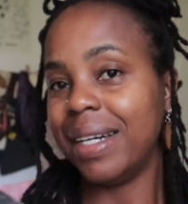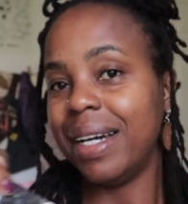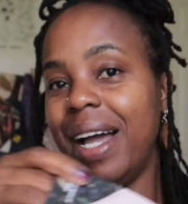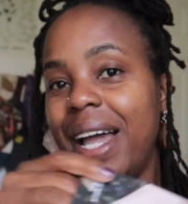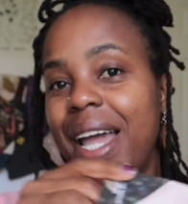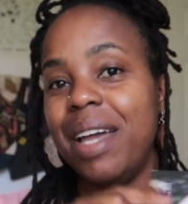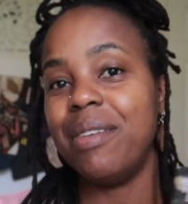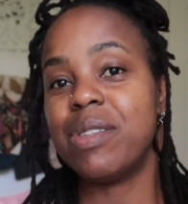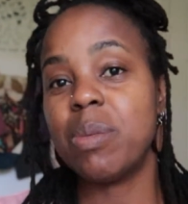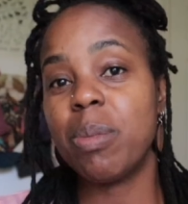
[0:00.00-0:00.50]

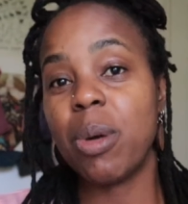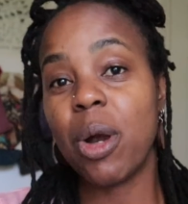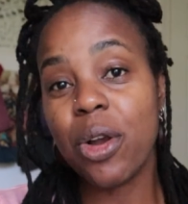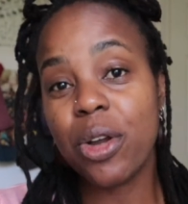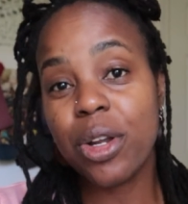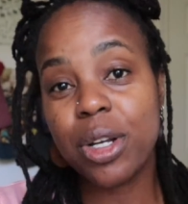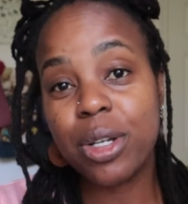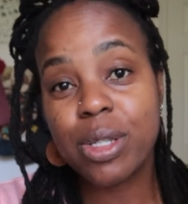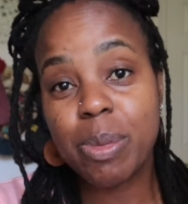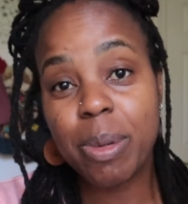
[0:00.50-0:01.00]
I have some
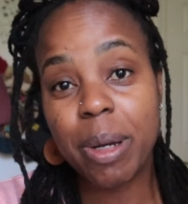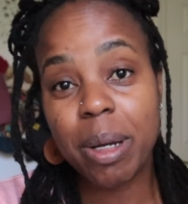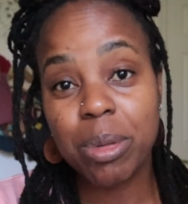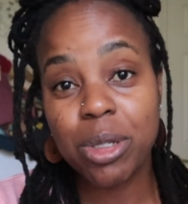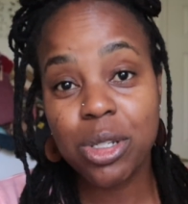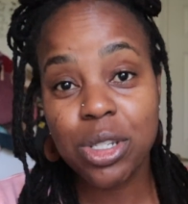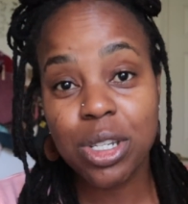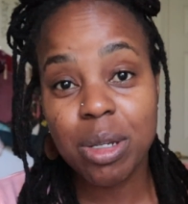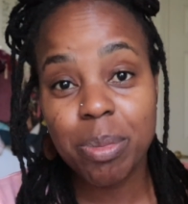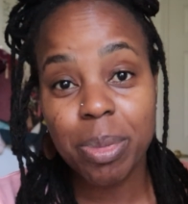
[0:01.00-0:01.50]
articles
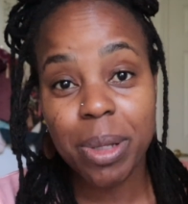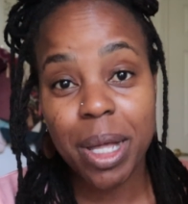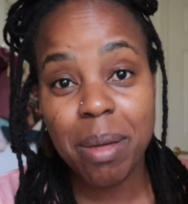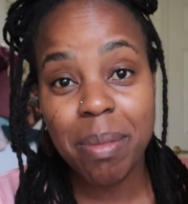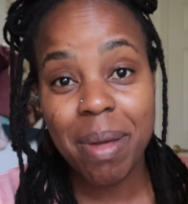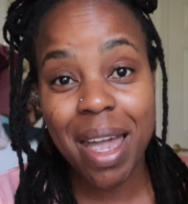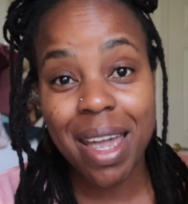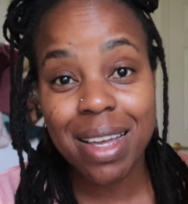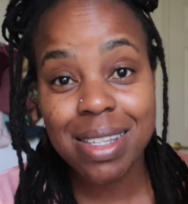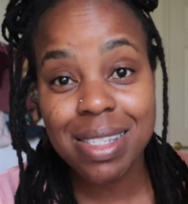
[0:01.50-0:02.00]
published in Ply
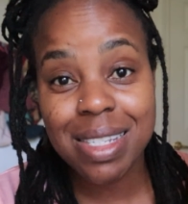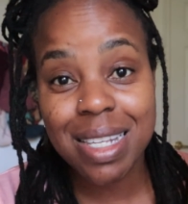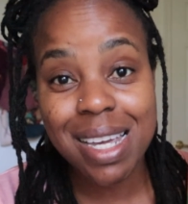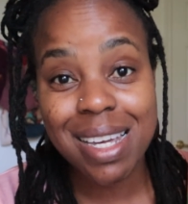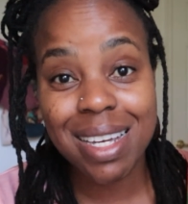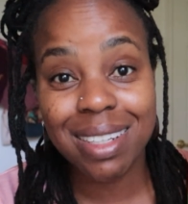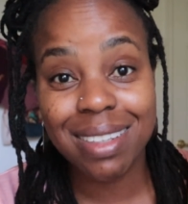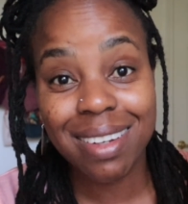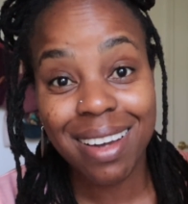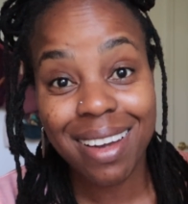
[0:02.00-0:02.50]

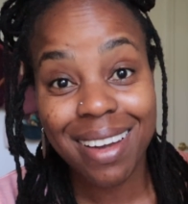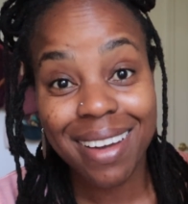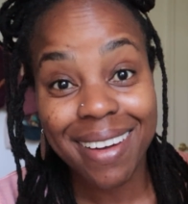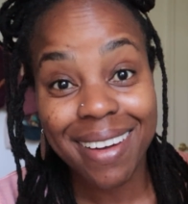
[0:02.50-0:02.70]
Magazine.